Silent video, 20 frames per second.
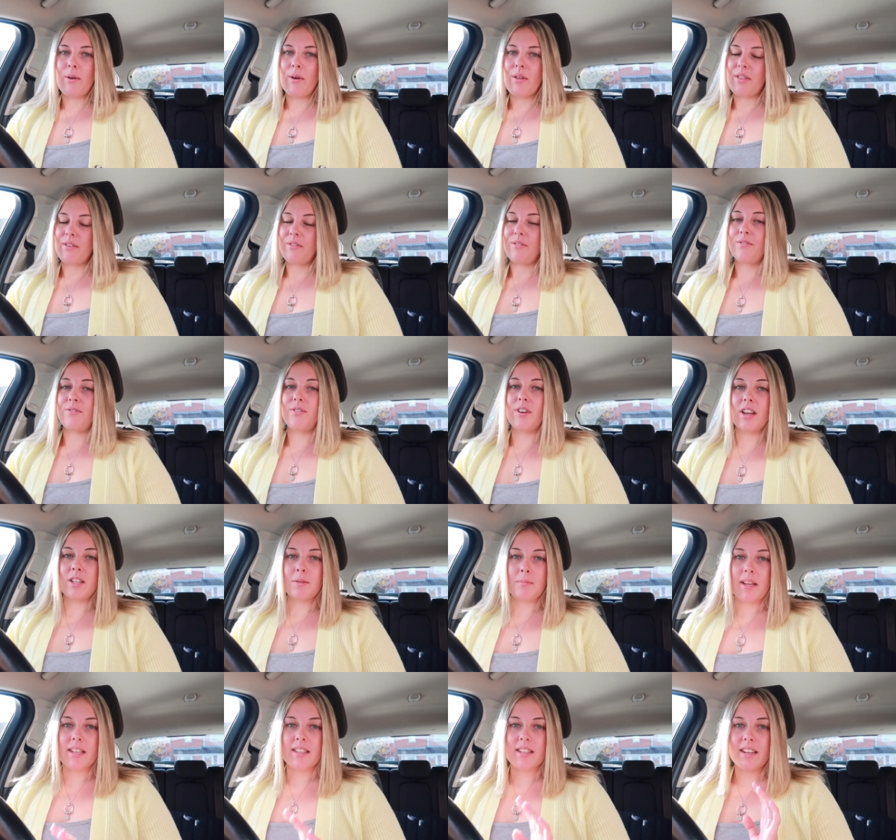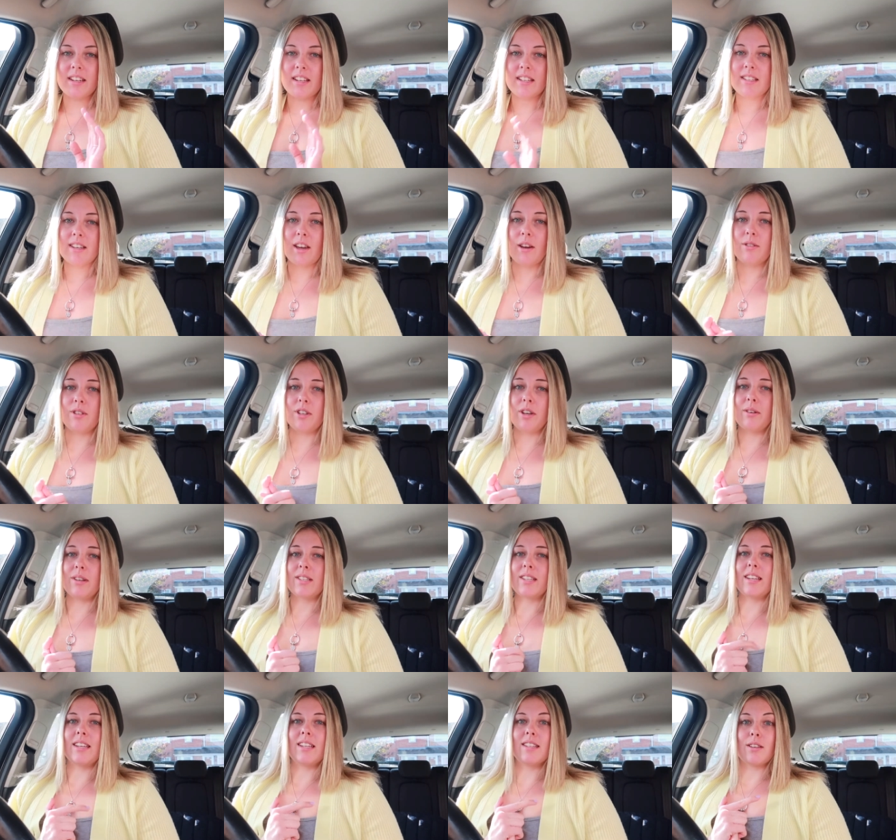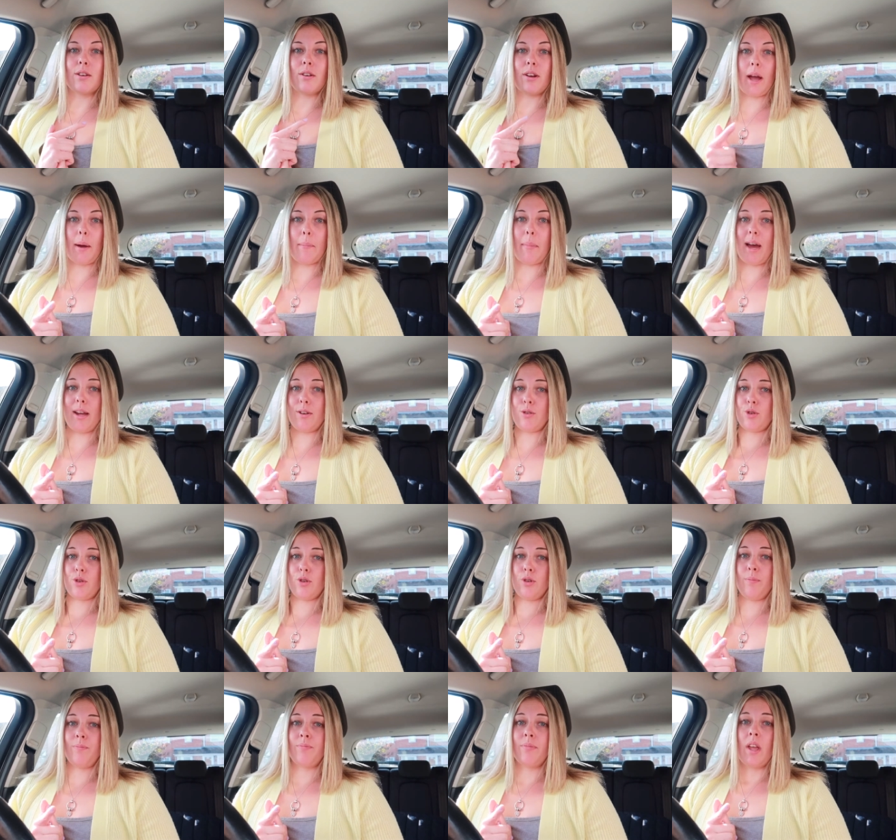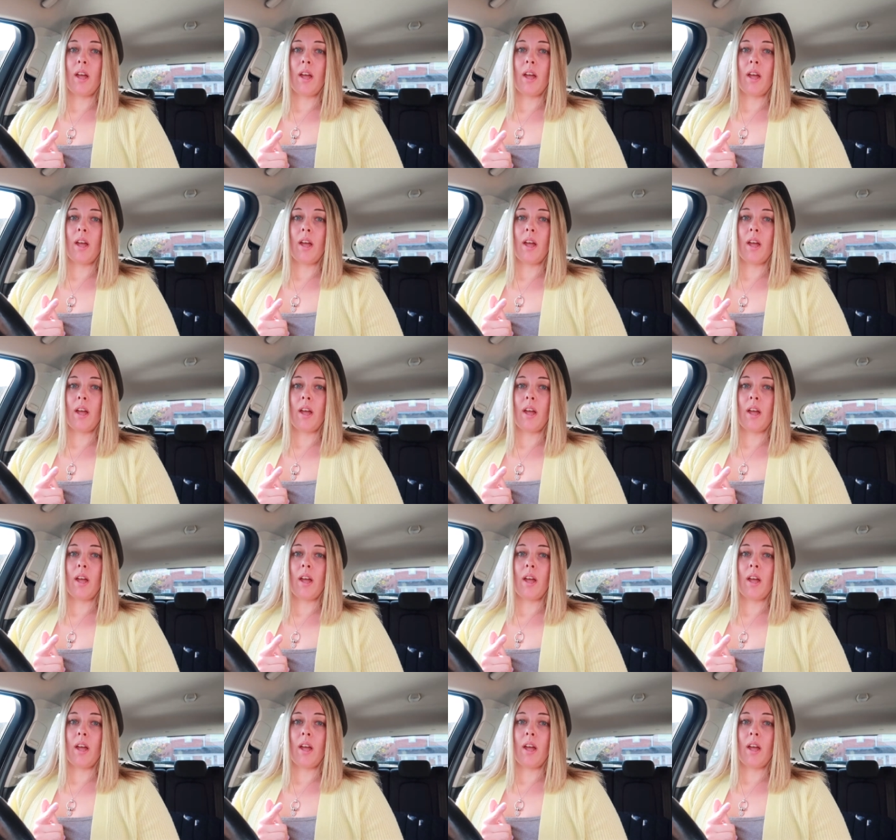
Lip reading: the first place I need to go to is I need to go get petrol.